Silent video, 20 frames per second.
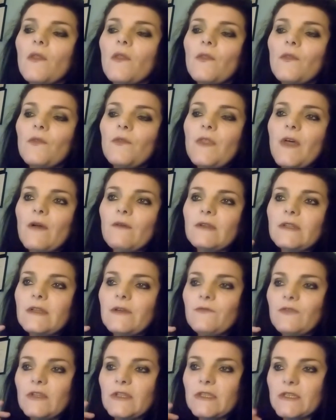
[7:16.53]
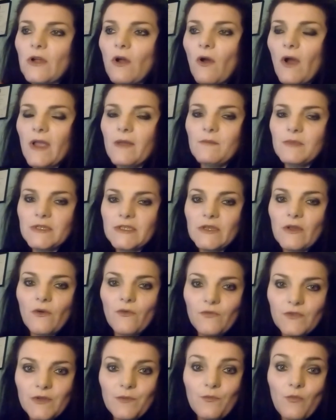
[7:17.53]
There are different types
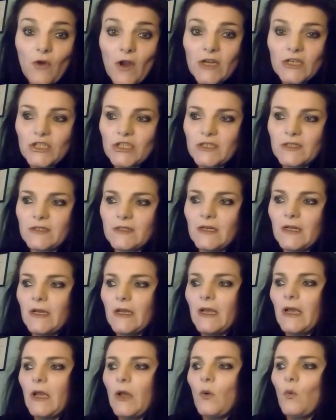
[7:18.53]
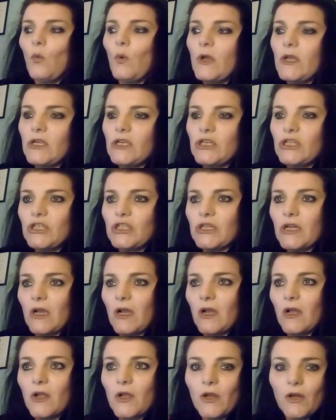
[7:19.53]
of depression which
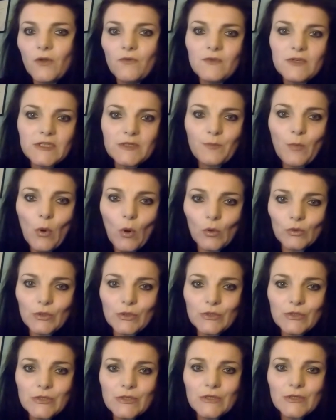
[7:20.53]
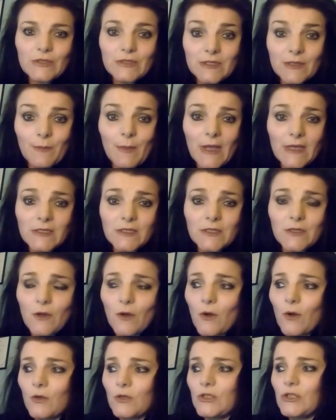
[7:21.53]
are going to respond to
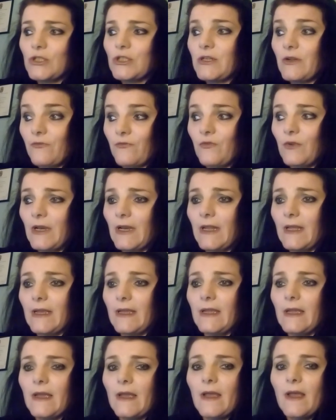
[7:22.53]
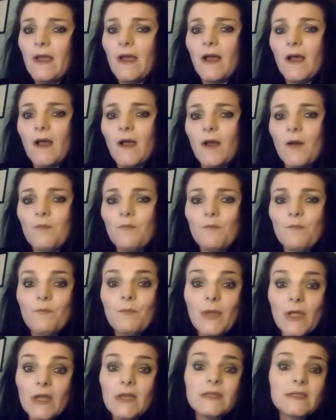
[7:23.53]
massage differently
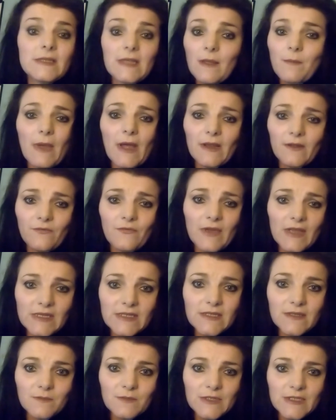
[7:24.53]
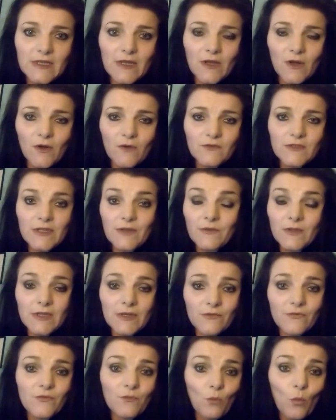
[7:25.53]
because they manifest themselves in
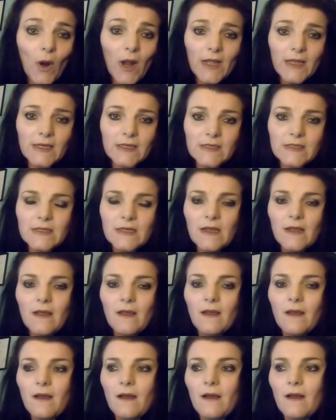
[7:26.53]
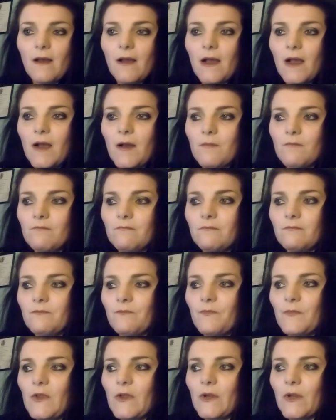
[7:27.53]
different ways,
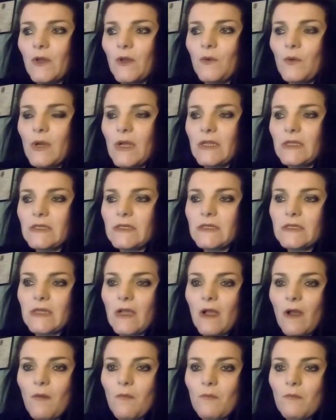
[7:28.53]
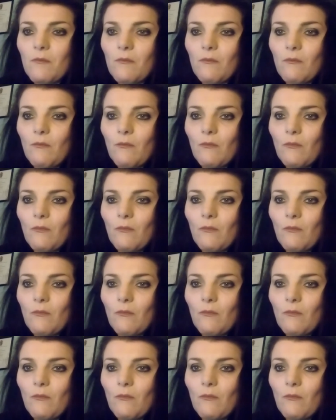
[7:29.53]
and some